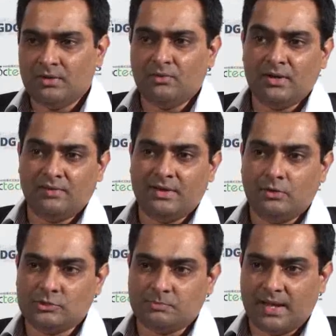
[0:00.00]
relatively
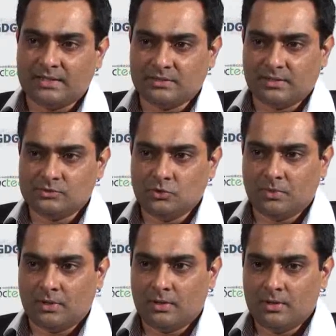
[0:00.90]
new space in
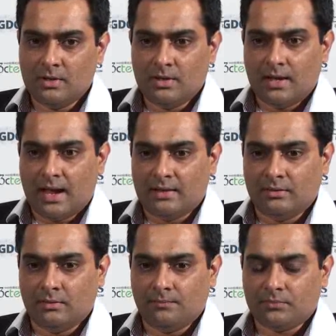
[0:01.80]
consumer,
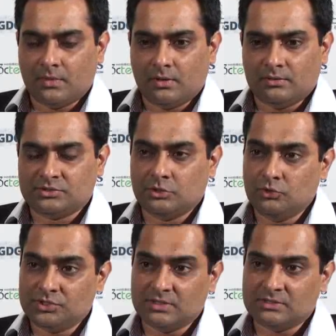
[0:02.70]
and the
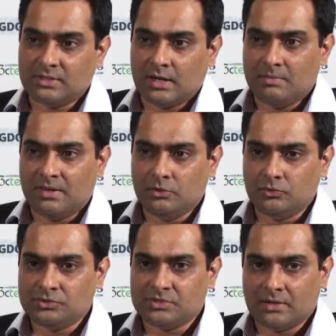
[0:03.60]
solutions that are being
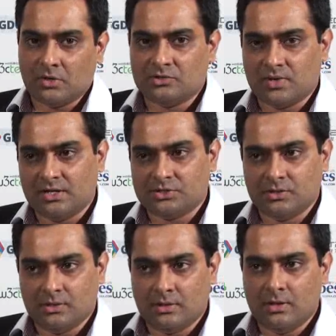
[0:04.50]
used are not
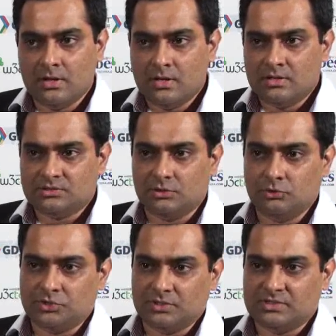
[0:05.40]
traditional
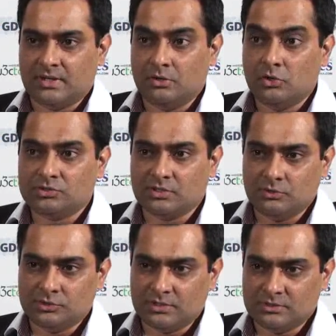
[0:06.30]
solutions. They're new
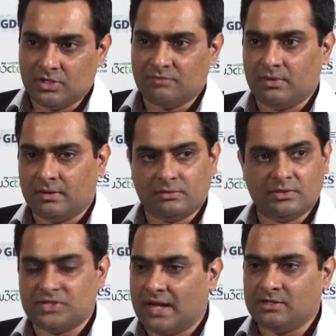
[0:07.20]
solutions. You have
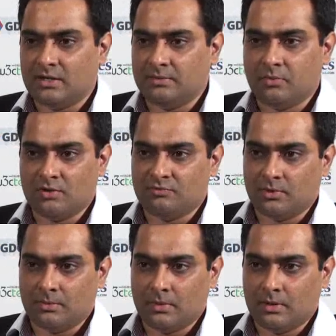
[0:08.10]
Cassandra, born
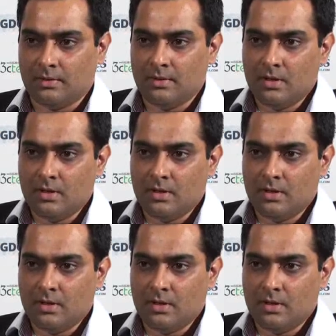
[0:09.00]
from